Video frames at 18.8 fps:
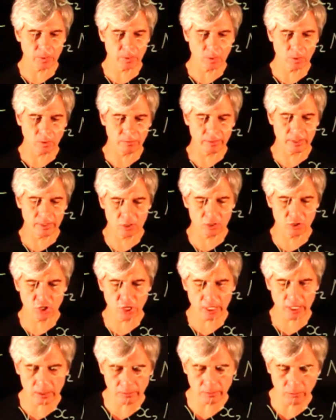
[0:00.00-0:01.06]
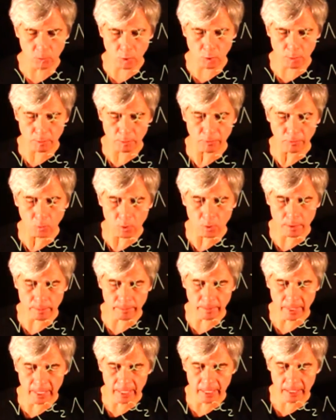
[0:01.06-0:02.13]
of a disjunctive normal
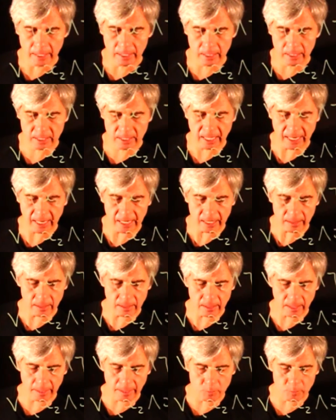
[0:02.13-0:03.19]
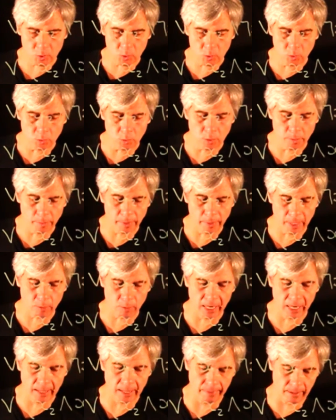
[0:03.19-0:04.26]
form is n times 2 to the power
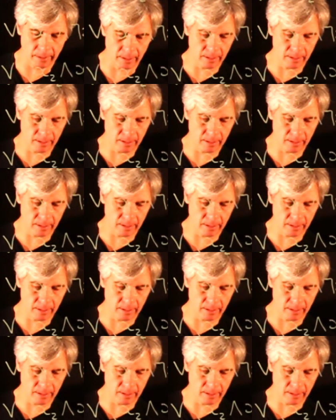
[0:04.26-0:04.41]
n.